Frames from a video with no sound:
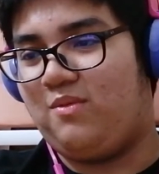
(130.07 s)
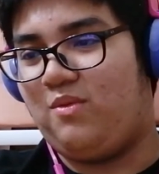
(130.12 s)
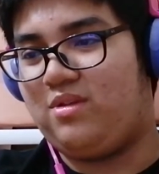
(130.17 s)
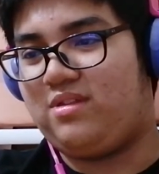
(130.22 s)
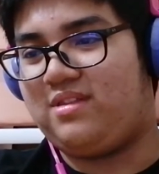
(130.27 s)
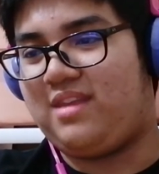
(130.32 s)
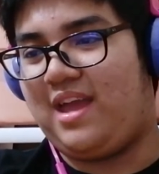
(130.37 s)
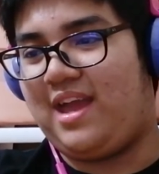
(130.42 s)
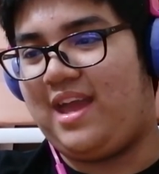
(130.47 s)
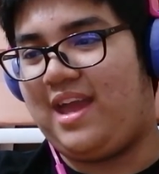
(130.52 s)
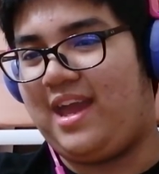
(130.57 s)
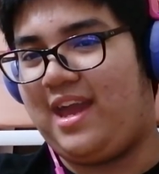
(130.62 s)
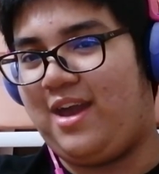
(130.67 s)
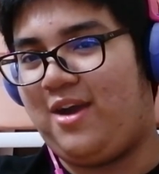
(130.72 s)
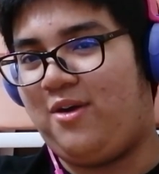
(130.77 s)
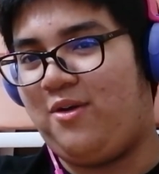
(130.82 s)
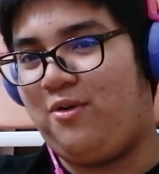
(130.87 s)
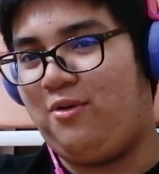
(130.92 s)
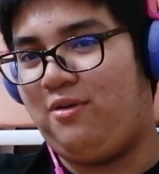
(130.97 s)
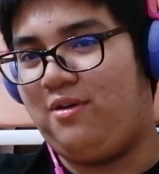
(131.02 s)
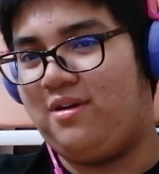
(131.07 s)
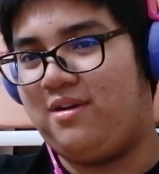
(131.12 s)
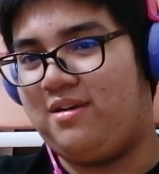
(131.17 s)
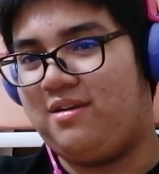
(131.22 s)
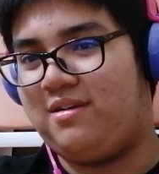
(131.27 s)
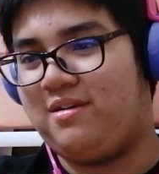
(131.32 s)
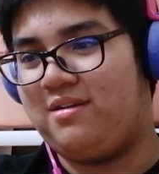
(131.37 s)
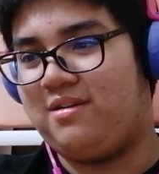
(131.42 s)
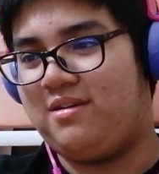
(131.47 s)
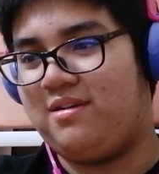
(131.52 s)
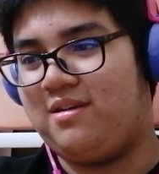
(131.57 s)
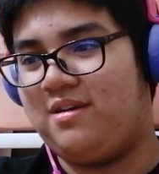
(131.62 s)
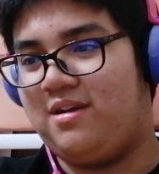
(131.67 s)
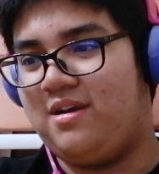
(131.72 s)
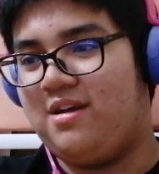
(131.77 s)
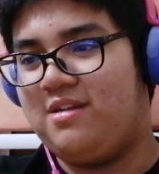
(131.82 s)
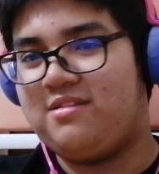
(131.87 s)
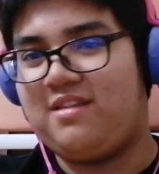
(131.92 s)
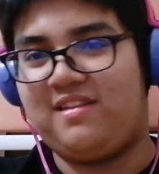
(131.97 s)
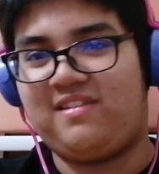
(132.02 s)
What the hell?
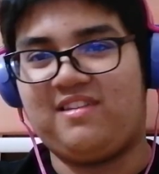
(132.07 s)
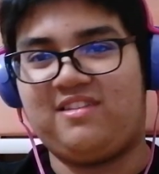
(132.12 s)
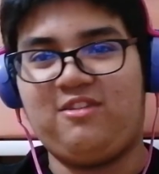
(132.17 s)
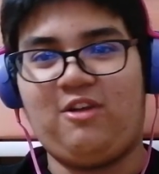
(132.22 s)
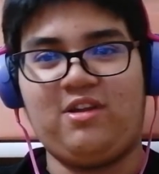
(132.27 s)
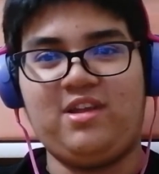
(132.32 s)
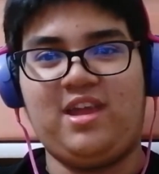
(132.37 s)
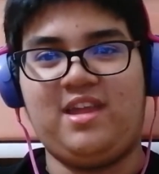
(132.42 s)
Pod? This is not